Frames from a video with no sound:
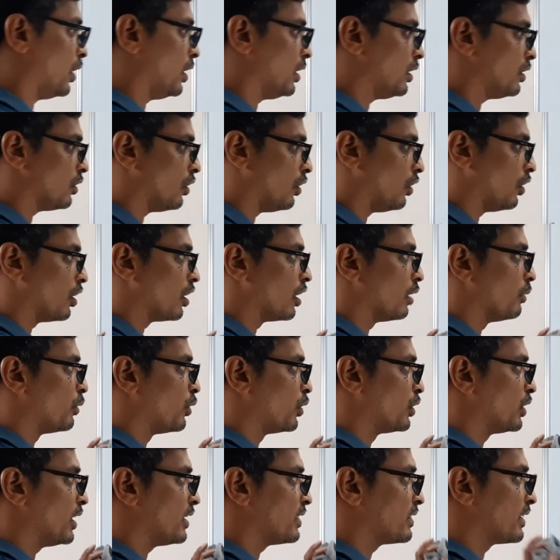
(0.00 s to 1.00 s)
all about
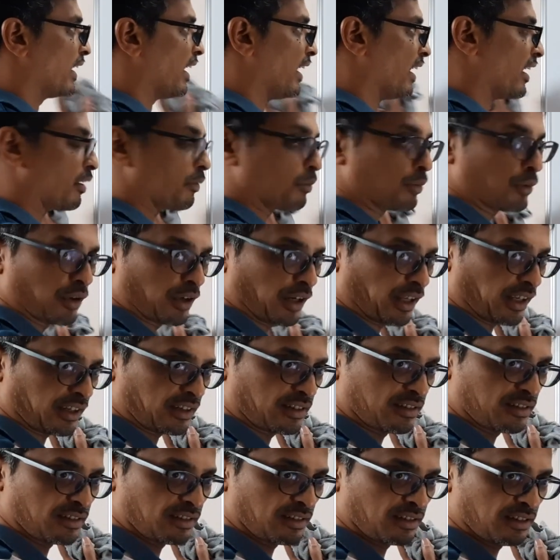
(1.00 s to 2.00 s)
the scalar
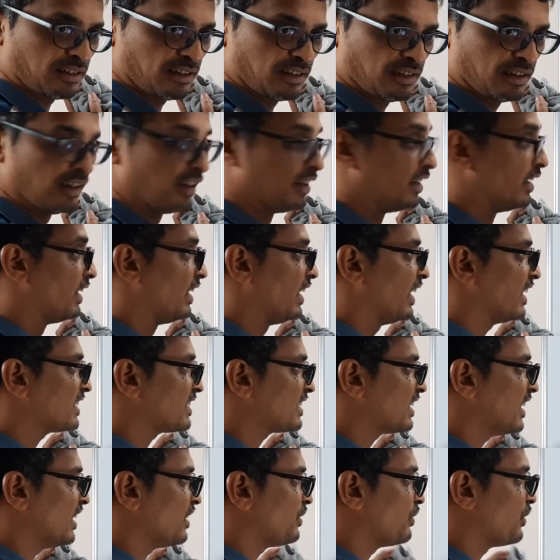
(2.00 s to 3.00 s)
product. Next
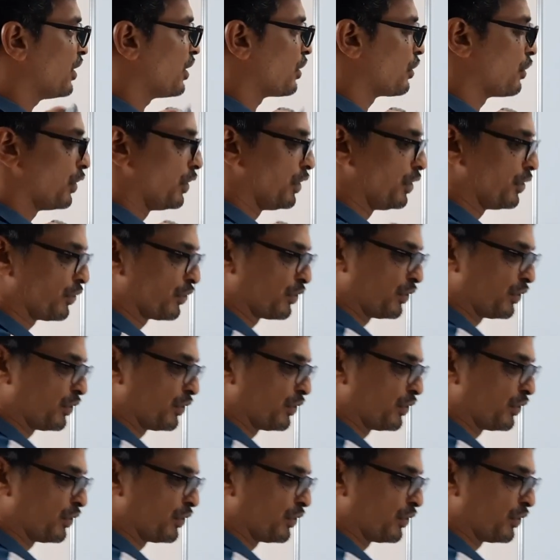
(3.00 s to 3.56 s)
class we are going to see